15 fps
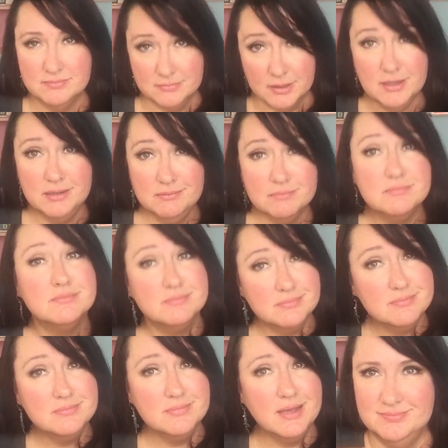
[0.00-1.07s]
right?
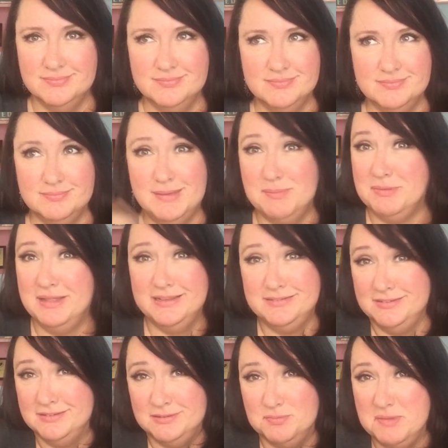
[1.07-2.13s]
Yeah, maybe that's
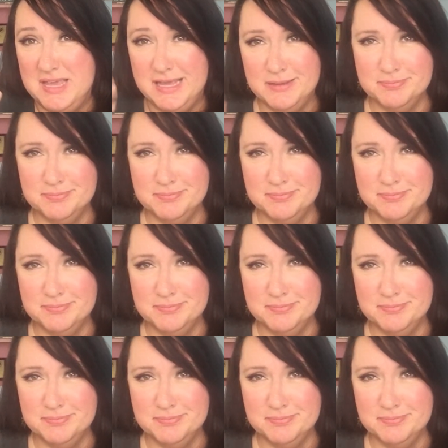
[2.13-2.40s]
just me.